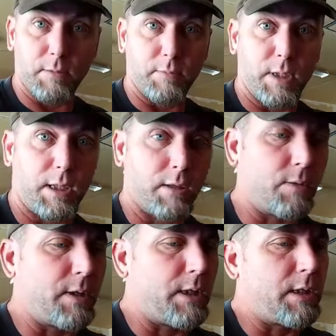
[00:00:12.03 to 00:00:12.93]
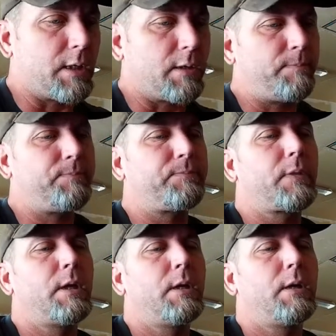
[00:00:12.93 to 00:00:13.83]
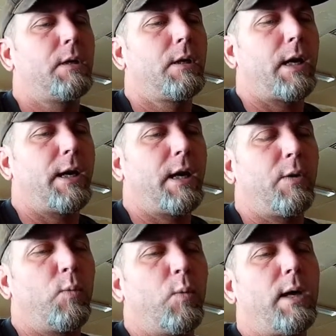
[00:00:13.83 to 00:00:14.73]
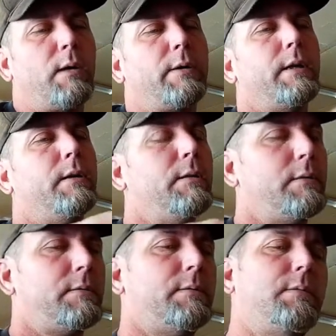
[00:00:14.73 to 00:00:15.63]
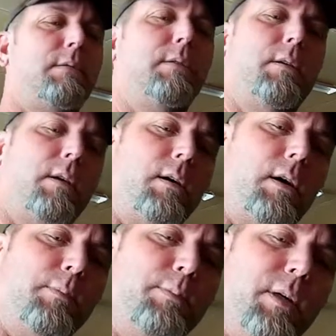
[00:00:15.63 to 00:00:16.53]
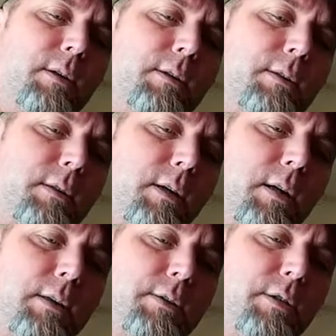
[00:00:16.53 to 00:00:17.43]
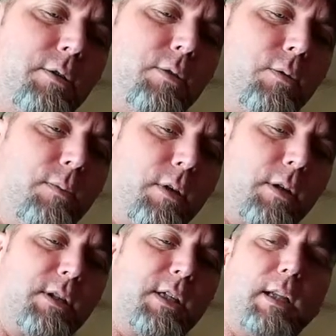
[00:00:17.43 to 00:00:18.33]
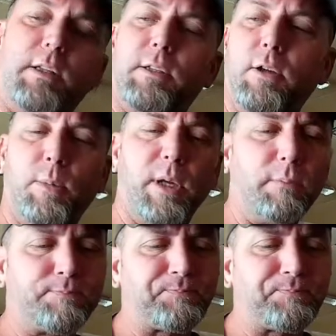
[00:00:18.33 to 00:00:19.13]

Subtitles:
video, I welded our bungs onto our stainless tubing